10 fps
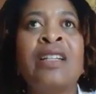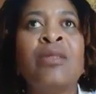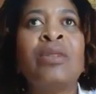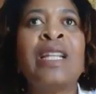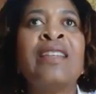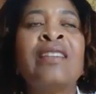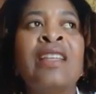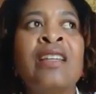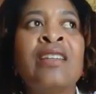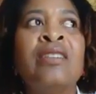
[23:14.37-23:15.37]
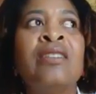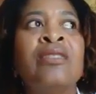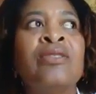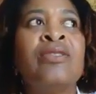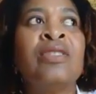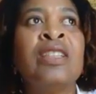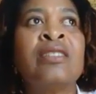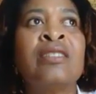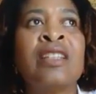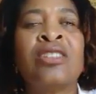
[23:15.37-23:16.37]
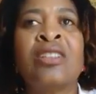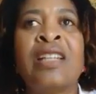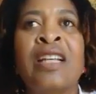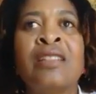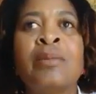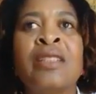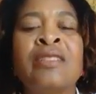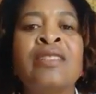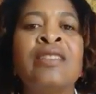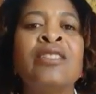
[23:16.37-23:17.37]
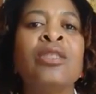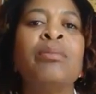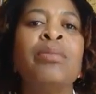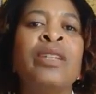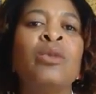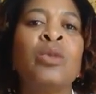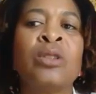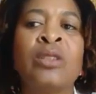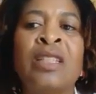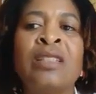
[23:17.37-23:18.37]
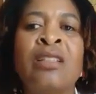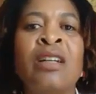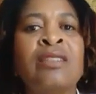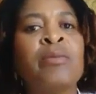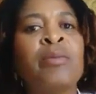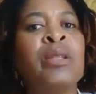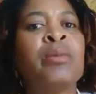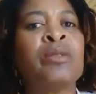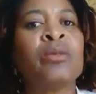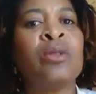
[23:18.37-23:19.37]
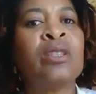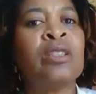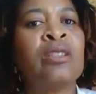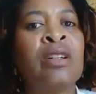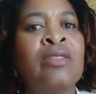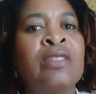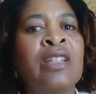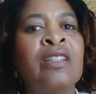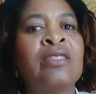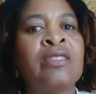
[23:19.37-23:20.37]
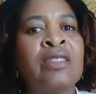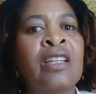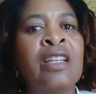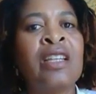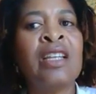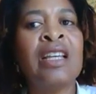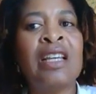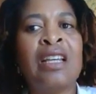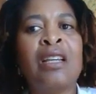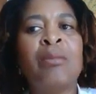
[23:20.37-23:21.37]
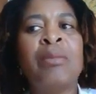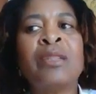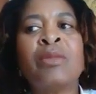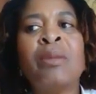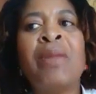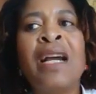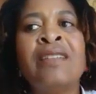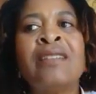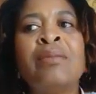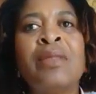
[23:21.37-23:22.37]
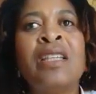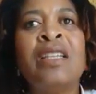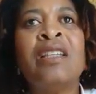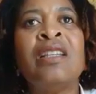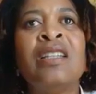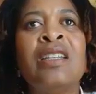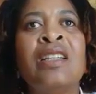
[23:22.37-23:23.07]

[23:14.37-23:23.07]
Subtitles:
when I think of intersectionality, because it's such a big word and lots of people are rolling it off the tongue today, but it reminds me